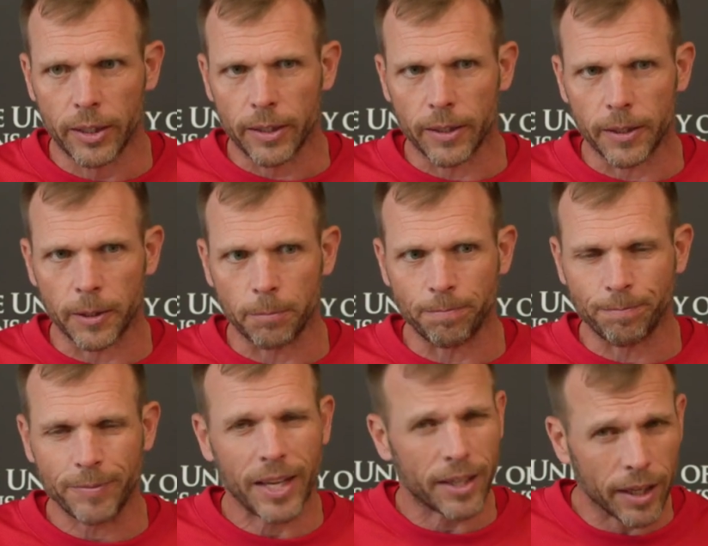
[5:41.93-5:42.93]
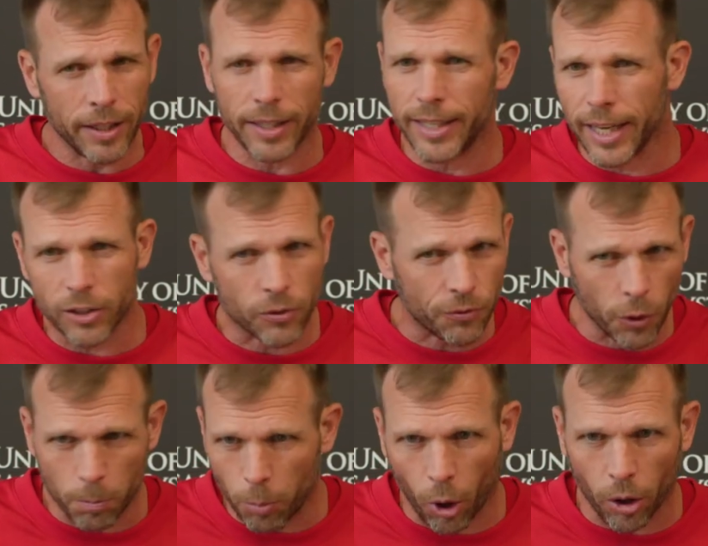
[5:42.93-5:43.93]
Um, he, he, gets
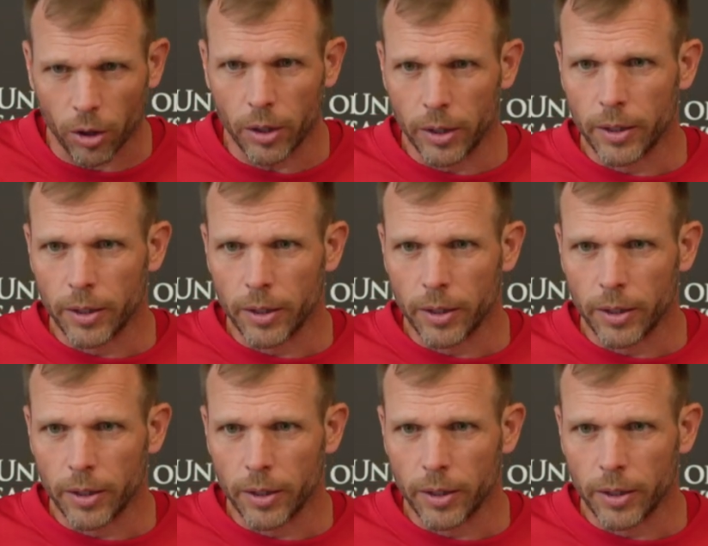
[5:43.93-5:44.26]
football.